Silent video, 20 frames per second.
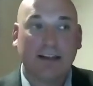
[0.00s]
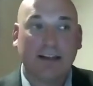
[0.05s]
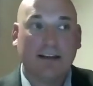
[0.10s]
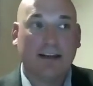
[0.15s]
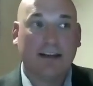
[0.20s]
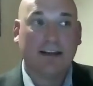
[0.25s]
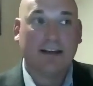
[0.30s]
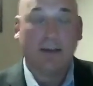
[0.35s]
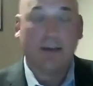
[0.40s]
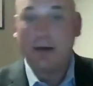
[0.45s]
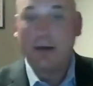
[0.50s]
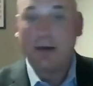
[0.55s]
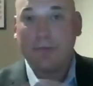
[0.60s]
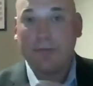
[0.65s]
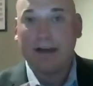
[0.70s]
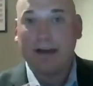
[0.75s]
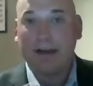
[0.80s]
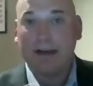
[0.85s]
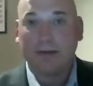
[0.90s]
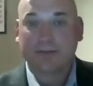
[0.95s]
And I'm helping
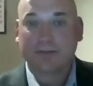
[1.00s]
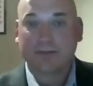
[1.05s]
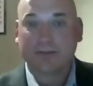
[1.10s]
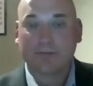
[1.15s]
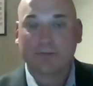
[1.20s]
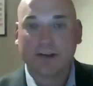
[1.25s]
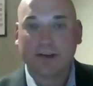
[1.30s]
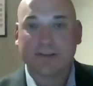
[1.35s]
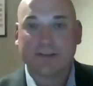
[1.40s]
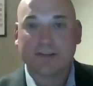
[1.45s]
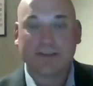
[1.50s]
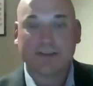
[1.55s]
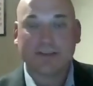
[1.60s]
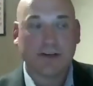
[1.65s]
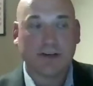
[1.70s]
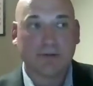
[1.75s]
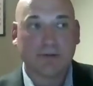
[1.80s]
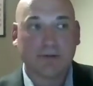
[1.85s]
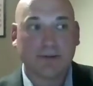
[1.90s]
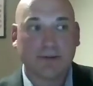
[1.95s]
out with some races
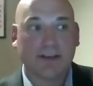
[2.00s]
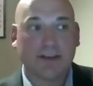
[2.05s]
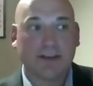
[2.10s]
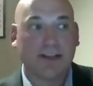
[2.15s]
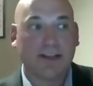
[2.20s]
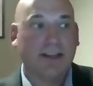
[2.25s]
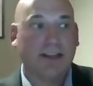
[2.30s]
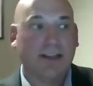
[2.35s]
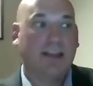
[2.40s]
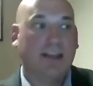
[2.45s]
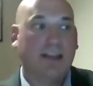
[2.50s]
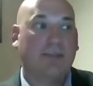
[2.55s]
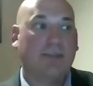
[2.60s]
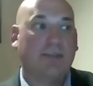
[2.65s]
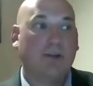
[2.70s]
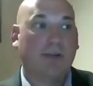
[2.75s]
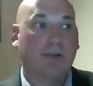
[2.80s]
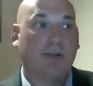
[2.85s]
here, but if you don't